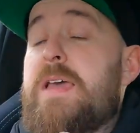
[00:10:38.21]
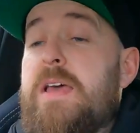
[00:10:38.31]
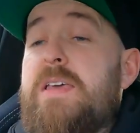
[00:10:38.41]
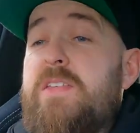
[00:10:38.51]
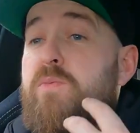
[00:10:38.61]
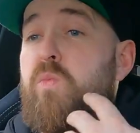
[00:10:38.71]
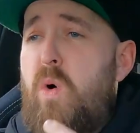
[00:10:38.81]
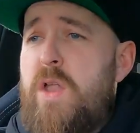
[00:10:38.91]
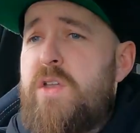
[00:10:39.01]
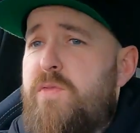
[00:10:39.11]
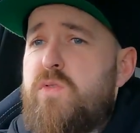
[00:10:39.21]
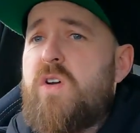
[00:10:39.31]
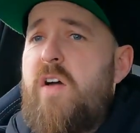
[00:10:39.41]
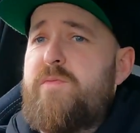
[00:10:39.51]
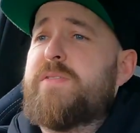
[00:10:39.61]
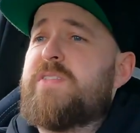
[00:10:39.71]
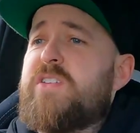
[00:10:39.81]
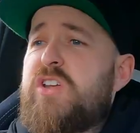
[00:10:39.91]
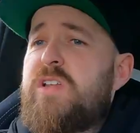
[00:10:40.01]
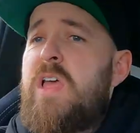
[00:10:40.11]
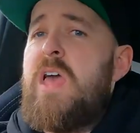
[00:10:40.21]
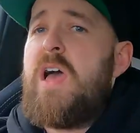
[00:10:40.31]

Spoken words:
and I get this wonderful driving position.